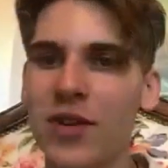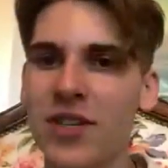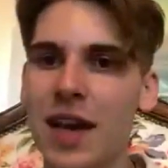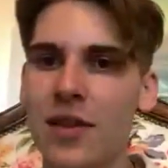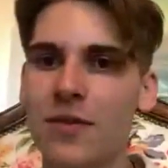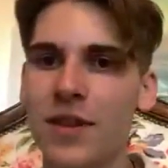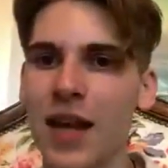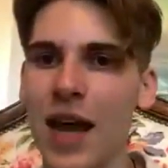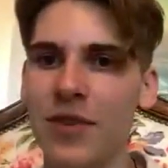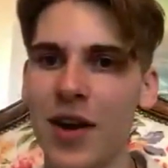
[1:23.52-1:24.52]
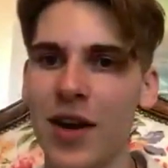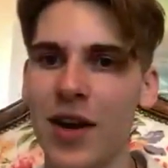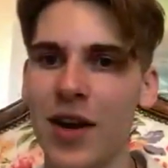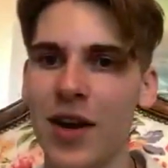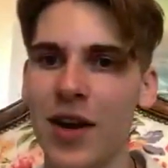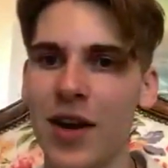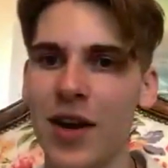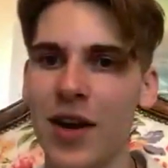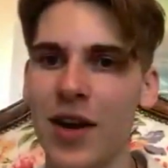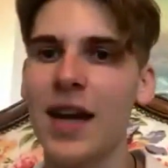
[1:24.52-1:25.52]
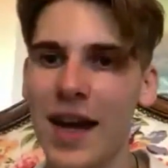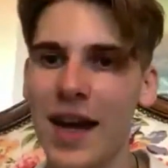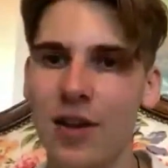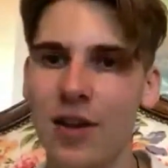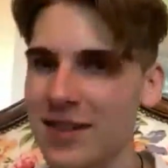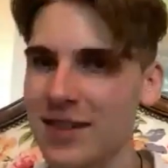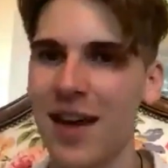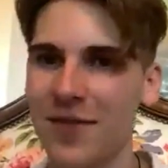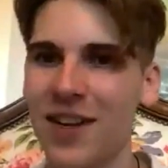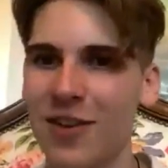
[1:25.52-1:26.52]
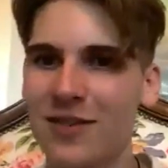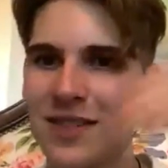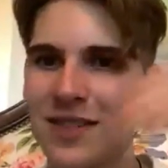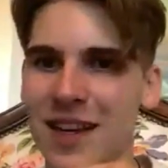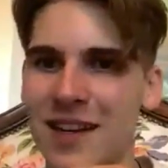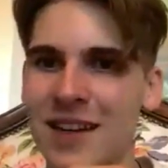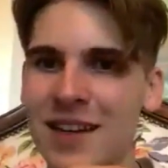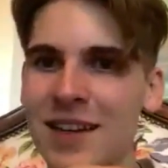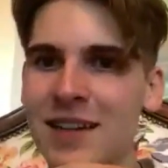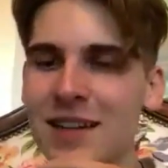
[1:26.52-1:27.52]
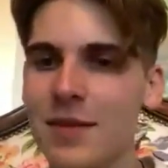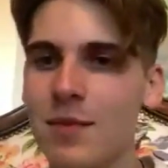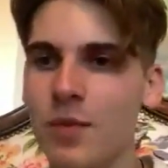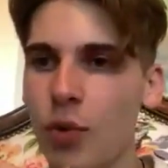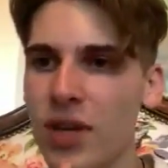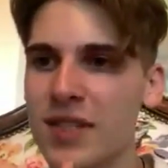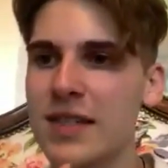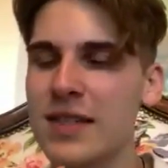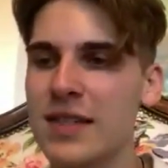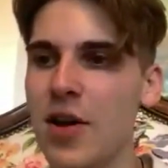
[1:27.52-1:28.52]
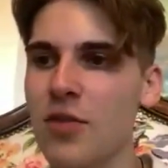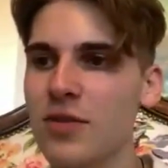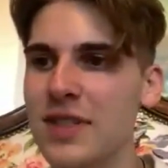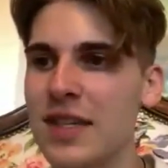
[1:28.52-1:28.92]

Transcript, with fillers: together for the library was some really high dollar stuff. You know, it was. Uh, boards and stones